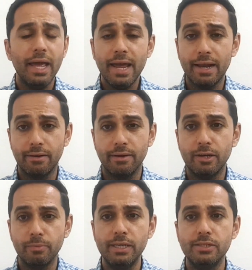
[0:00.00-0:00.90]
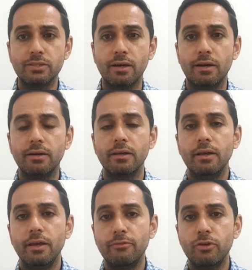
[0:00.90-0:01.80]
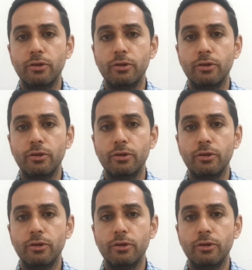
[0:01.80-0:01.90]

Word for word: and it means that if